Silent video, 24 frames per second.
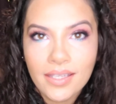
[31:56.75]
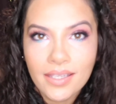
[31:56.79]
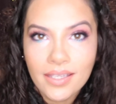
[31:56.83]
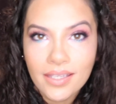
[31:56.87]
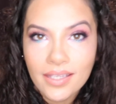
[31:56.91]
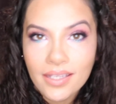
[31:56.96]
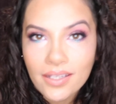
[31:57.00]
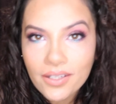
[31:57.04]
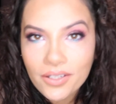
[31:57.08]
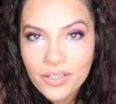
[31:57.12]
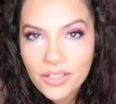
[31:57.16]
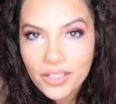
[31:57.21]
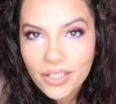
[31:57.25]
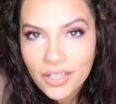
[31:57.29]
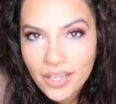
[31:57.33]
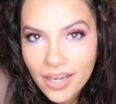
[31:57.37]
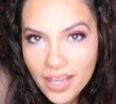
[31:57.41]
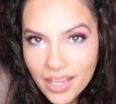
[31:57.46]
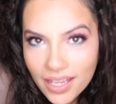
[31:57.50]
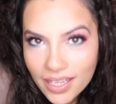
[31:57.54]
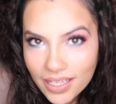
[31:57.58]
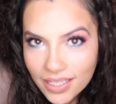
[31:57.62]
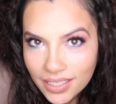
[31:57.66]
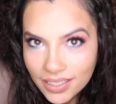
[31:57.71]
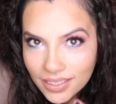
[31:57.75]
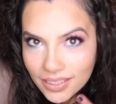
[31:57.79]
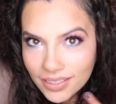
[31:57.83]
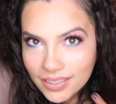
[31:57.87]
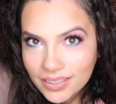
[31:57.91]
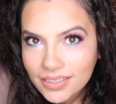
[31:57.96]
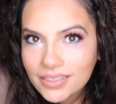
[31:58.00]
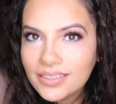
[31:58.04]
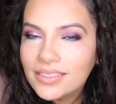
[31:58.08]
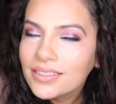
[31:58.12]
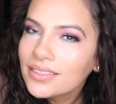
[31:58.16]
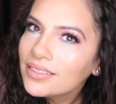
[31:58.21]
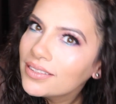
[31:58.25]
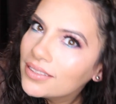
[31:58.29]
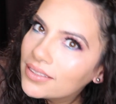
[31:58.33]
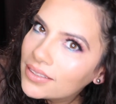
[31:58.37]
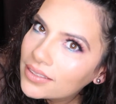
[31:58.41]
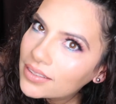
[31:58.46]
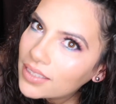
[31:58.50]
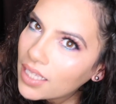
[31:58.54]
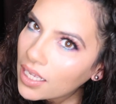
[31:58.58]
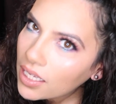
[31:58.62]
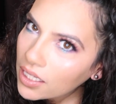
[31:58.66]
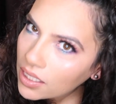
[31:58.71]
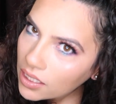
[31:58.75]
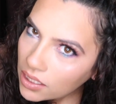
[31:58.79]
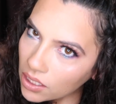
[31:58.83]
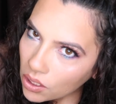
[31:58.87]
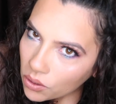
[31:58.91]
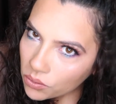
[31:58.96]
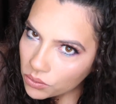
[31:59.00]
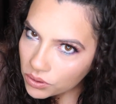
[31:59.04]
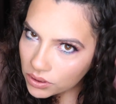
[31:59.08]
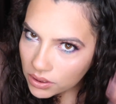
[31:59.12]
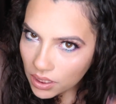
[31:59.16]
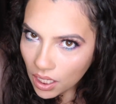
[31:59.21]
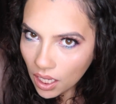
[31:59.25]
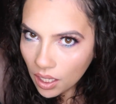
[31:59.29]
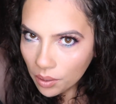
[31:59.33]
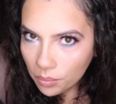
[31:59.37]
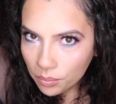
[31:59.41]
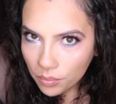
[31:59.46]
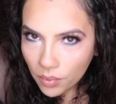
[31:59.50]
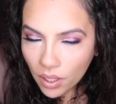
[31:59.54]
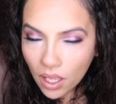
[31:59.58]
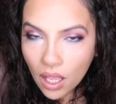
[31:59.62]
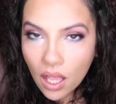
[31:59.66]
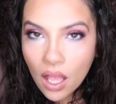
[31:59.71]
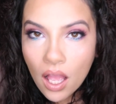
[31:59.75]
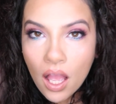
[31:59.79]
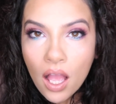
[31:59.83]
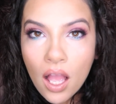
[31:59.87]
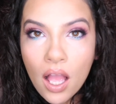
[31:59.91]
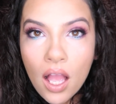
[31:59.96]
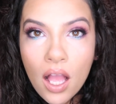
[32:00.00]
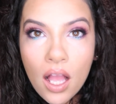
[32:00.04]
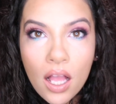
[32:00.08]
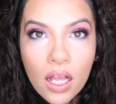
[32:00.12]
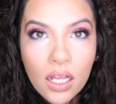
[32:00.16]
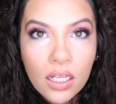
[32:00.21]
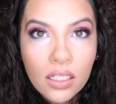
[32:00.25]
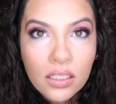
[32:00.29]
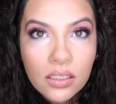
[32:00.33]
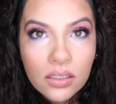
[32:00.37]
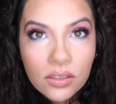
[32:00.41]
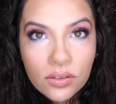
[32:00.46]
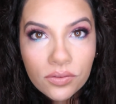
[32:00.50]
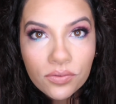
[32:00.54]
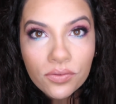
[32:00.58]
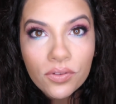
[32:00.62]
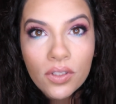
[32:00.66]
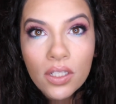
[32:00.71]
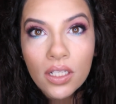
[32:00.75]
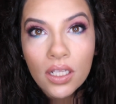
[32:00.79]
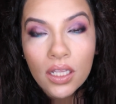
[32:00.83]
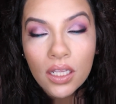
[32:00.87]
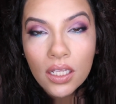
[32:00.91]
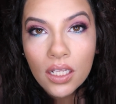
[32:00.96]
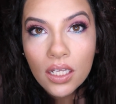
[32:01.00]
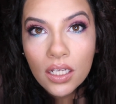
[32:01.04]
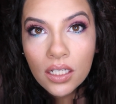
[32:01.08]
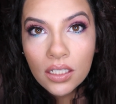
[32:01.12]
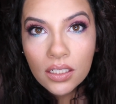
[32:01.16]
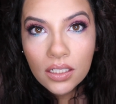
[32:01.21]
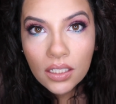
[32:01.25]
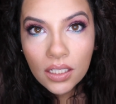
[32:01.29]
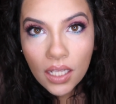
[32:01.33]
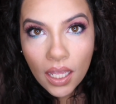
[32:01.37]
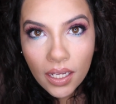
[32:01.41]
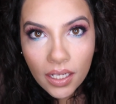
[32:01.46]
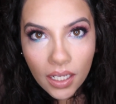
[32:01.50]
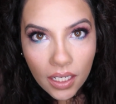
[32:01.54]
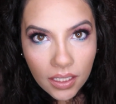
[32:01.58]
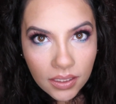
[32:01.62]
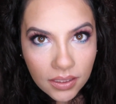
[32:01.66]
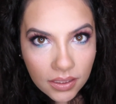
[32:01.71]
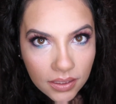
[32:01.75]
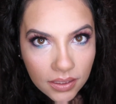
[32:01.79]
here is a close-up of the look. Like I